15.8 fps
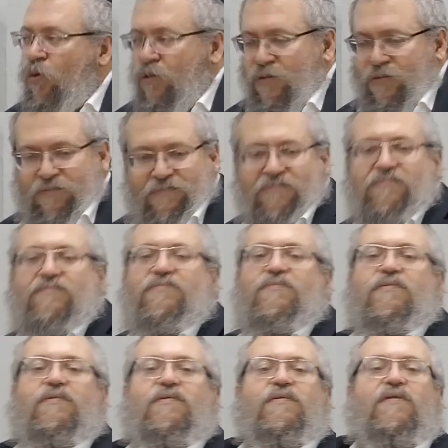in which
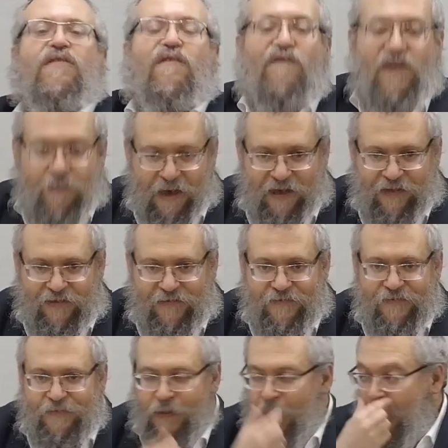sense? We
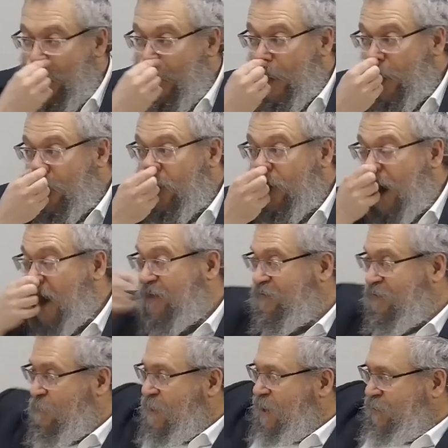bring the masculine
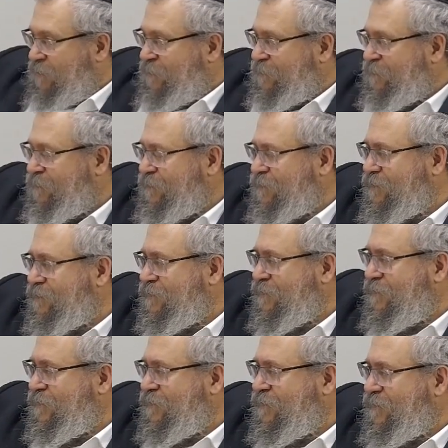and the feminine
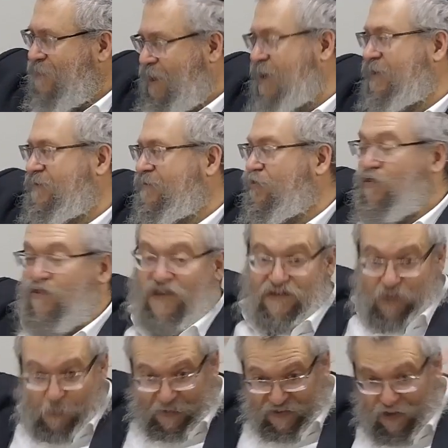together,
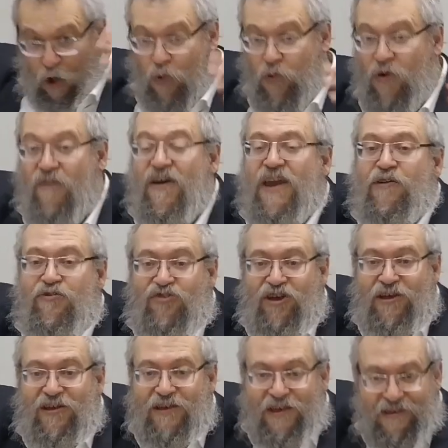
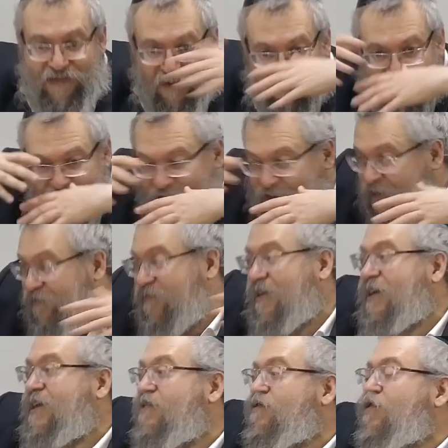and
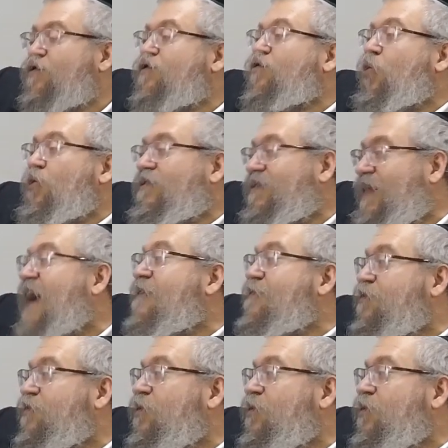that they become one.